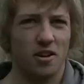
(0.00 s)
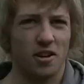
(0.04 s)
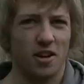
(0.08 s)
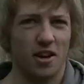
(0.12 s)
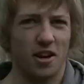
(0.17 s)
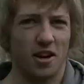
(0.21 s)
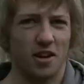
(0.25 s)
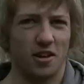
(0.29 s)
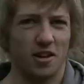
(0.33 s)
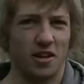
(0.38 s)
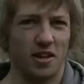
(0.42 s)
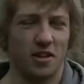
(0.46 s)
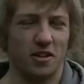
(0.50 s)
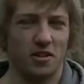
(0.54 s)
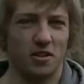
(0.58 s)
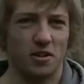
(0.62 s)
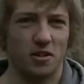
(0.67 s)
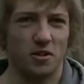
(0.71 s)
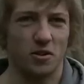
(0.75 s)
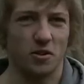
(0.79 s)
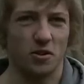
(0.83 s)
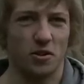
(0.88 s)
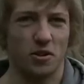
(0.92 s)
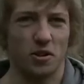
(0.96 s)
Yeah, I think
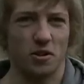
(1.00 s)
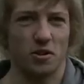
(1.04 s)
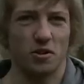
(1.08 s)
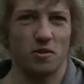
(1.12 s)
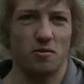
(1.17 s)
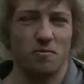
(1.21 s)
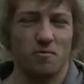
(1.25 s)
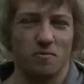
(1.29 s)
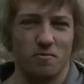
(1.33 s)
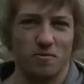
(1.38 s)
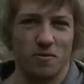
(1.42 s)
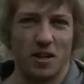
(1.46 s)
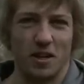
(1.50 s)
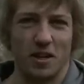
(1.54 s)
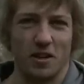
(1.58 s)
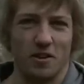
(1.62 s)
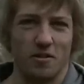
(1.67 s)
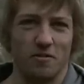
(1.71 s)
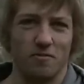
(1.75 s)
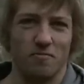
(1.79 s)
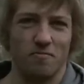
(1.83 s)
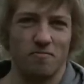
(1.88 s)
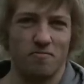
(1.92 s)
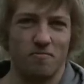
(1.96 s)
it's good that we
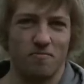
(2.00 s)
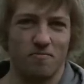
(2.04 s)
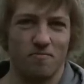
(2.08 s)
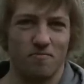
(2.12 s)
can